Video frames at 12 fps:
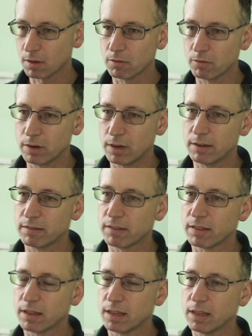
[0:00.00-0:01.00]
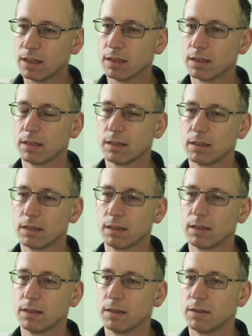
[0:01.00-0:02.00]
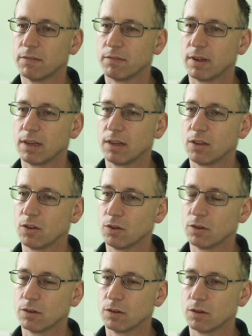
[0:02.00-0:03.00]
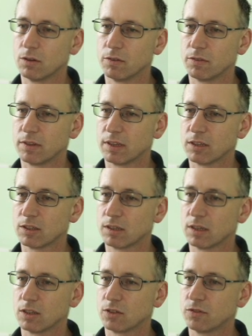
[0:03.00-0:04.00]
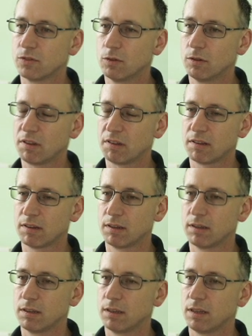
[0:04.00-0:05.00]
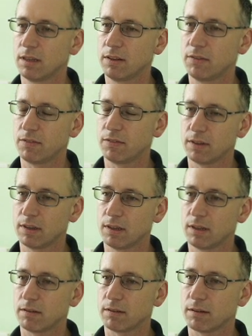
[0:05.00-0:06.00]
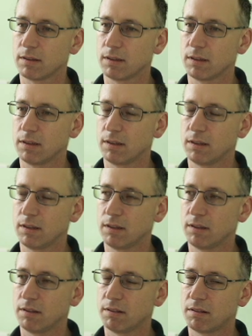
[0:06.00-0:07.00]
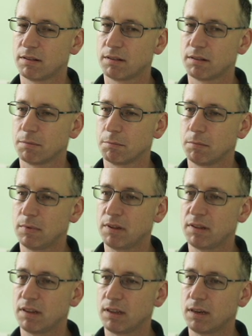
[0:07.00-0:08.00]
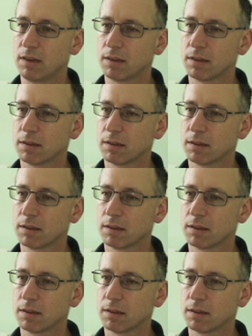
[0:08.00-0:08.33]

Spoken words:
Read the value of force. If it is missing,